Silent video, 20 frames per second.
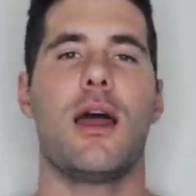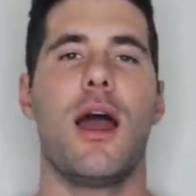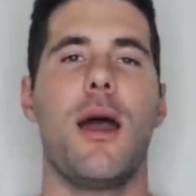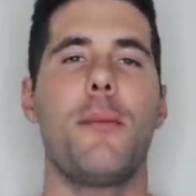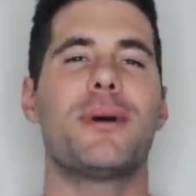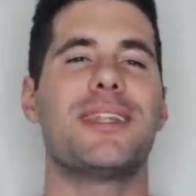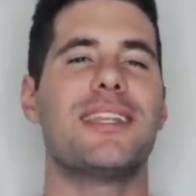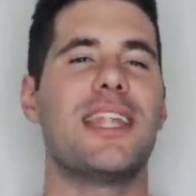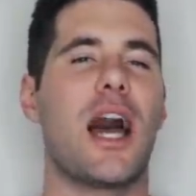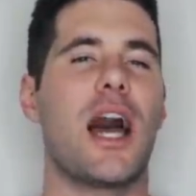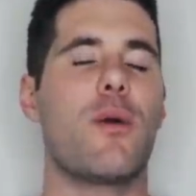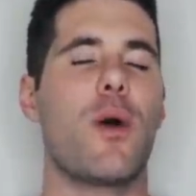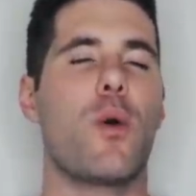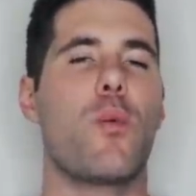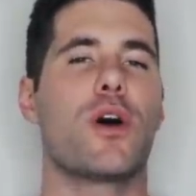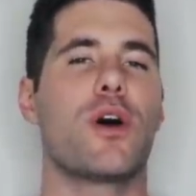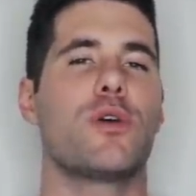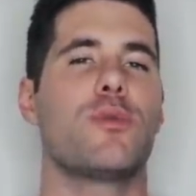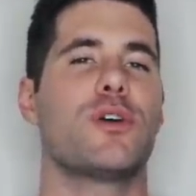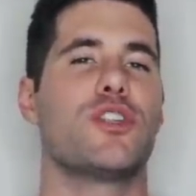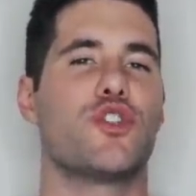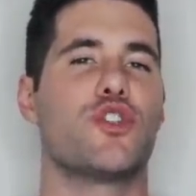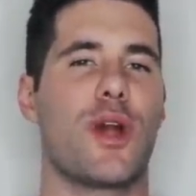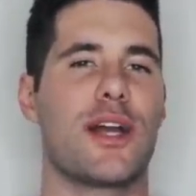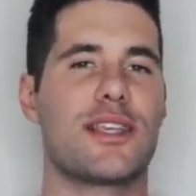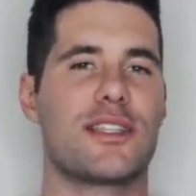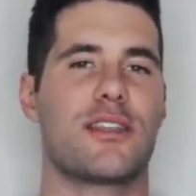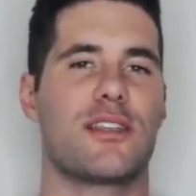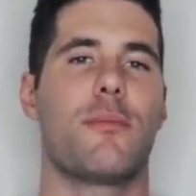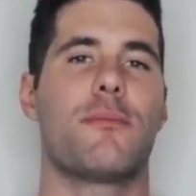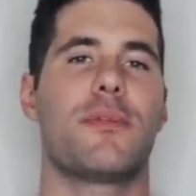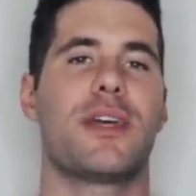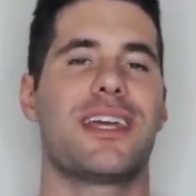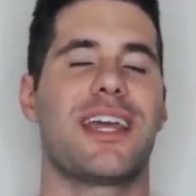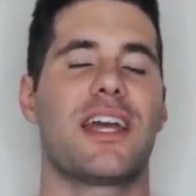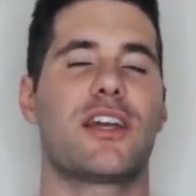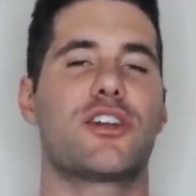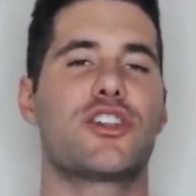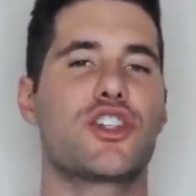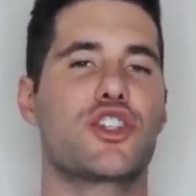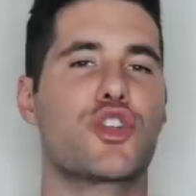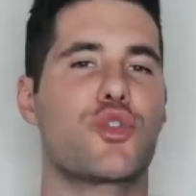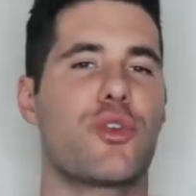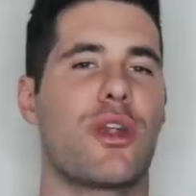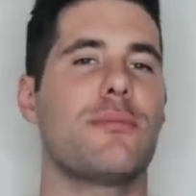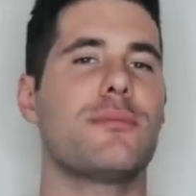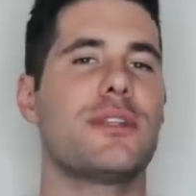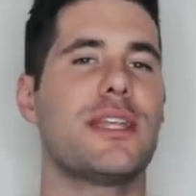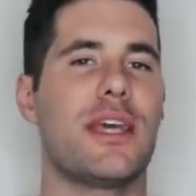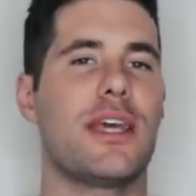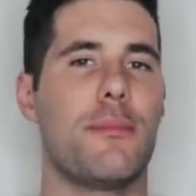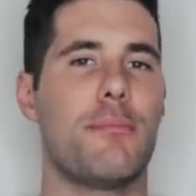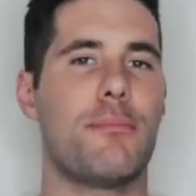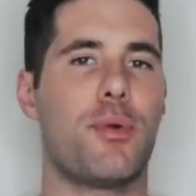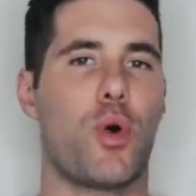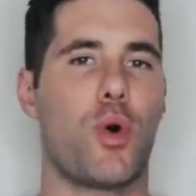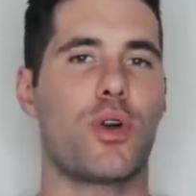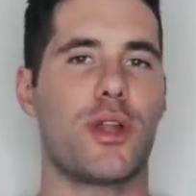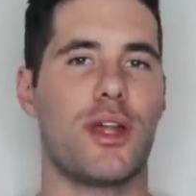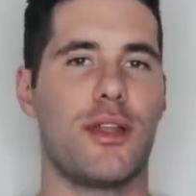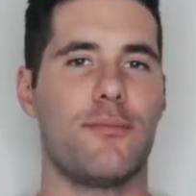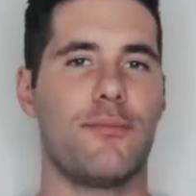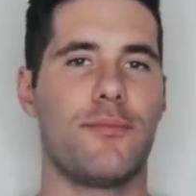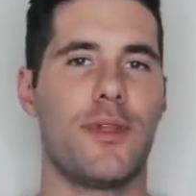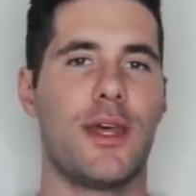But now I want to address something extremely important